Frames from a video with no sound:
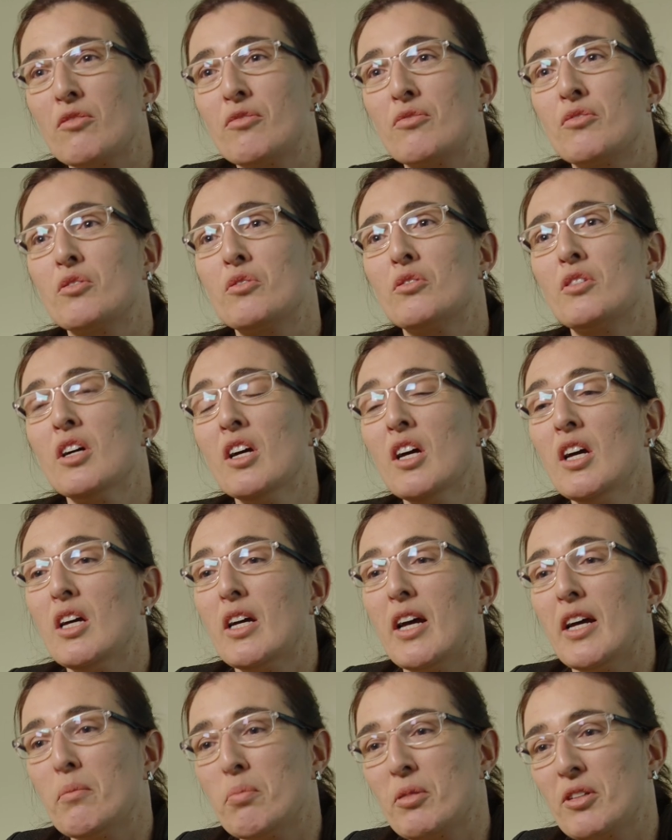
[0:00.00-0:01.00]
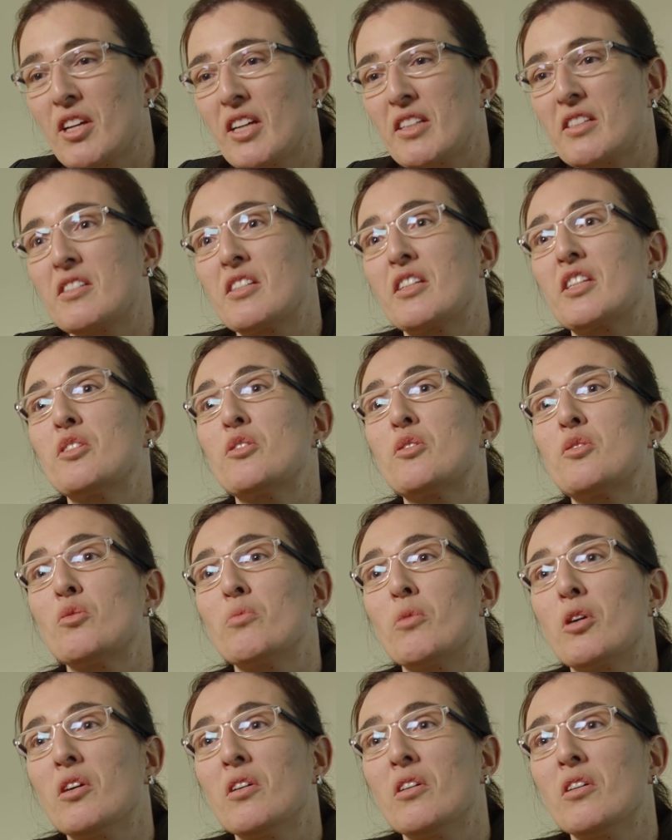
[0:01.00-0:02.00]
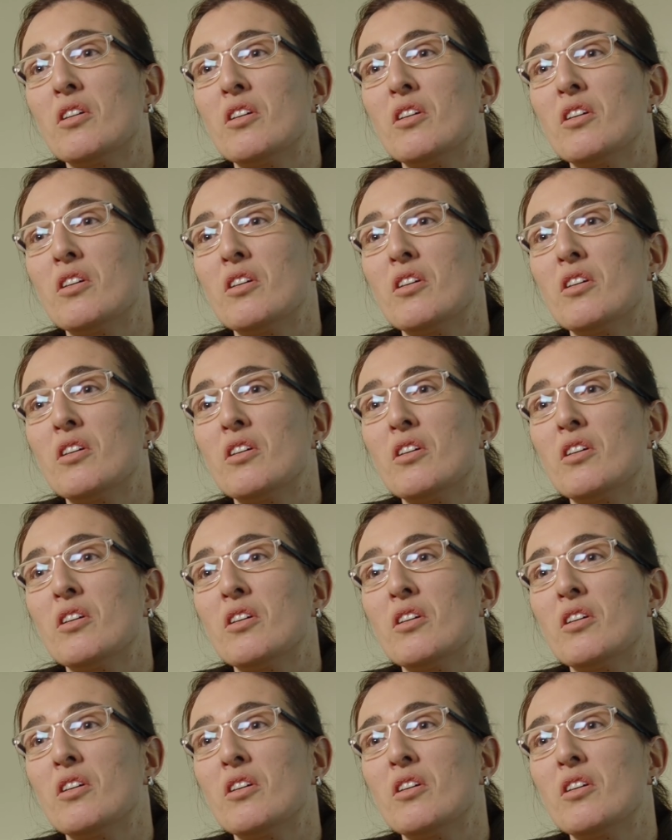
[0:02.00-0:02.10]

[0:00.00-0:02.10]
food and protects the consumer.